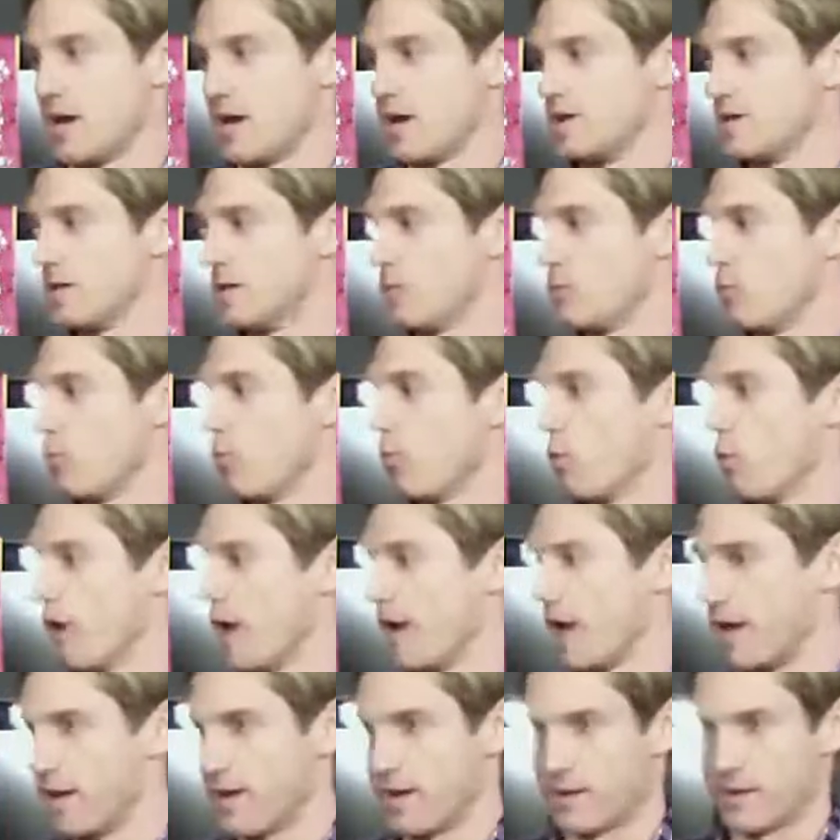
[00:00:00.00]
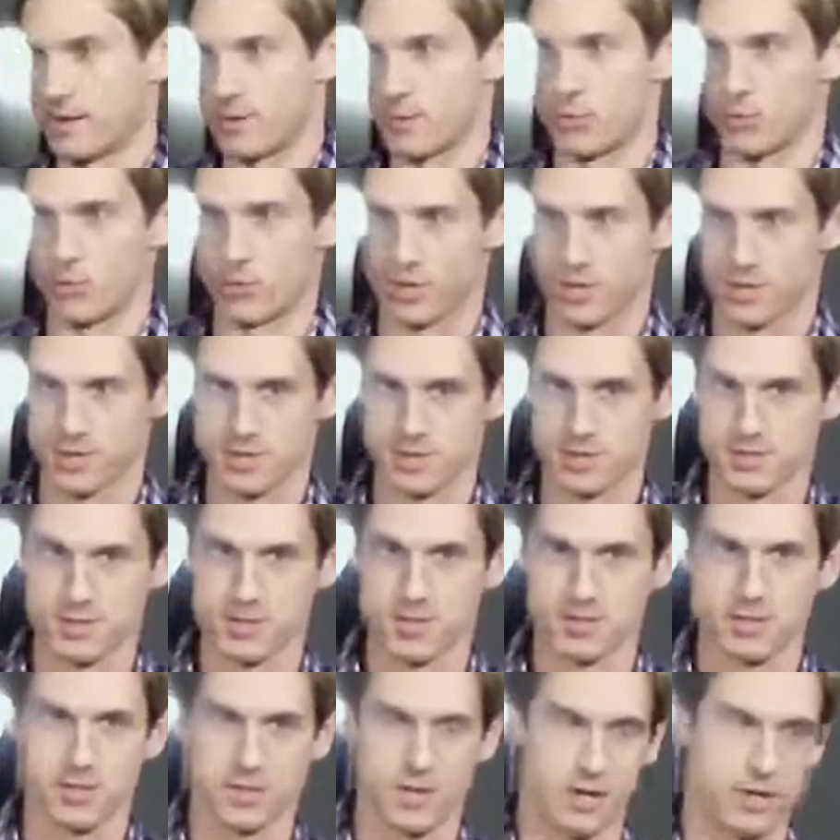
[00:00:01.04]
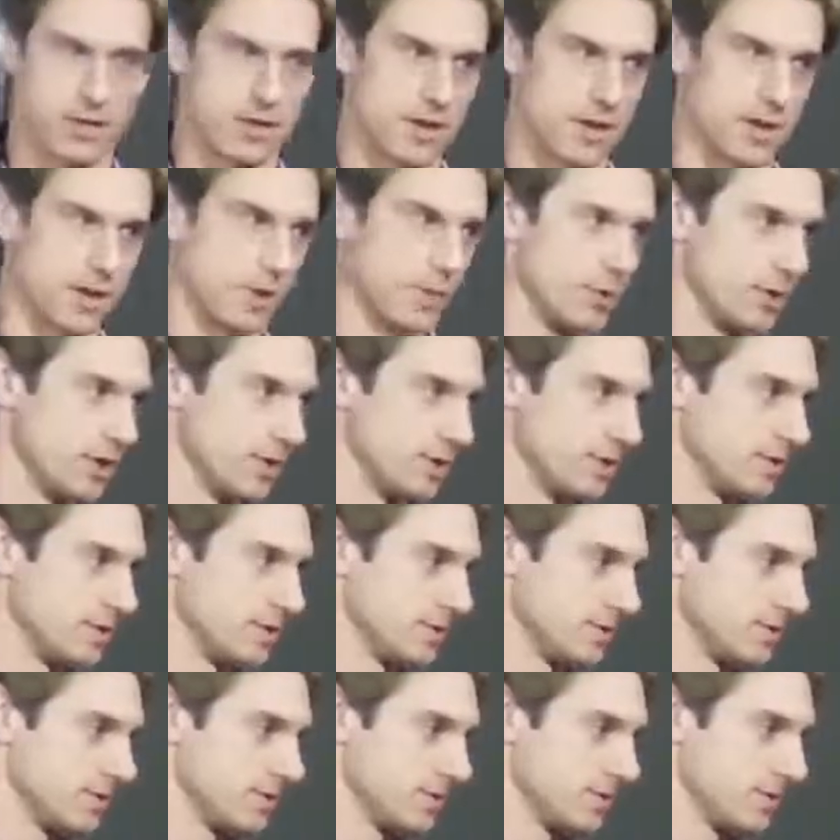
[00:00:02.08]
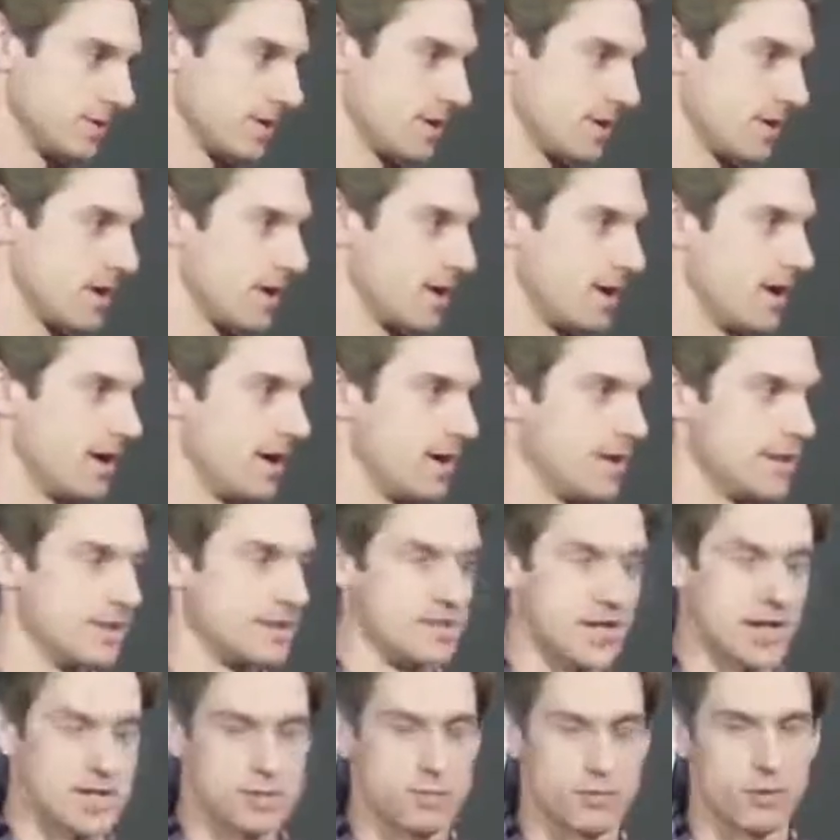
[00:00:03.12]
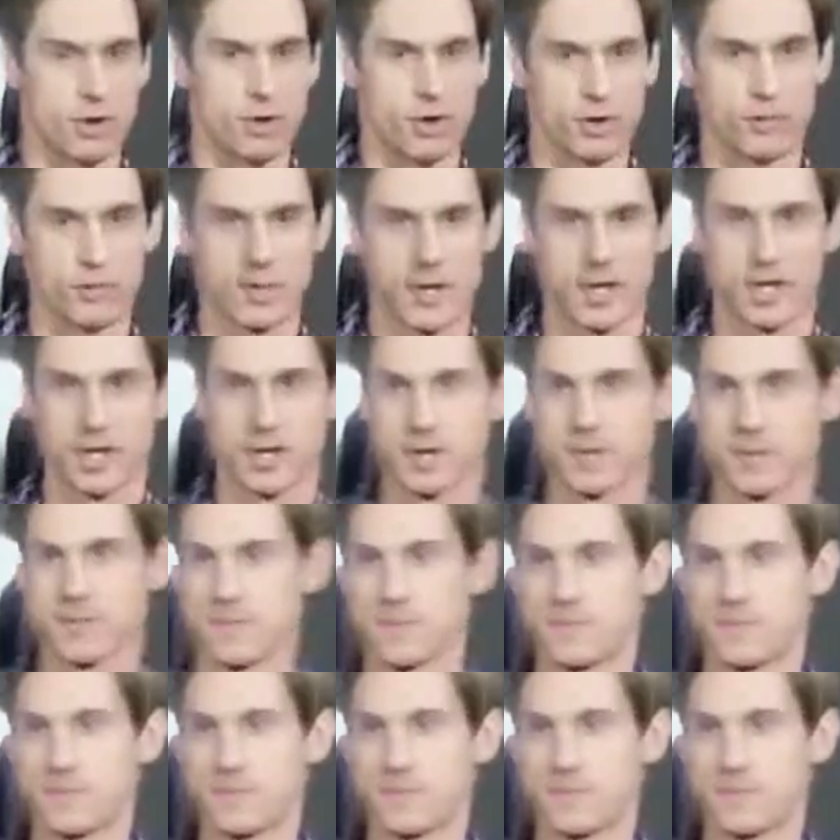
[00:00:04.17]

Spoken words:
I did way worse than I thought I would. The test broke me.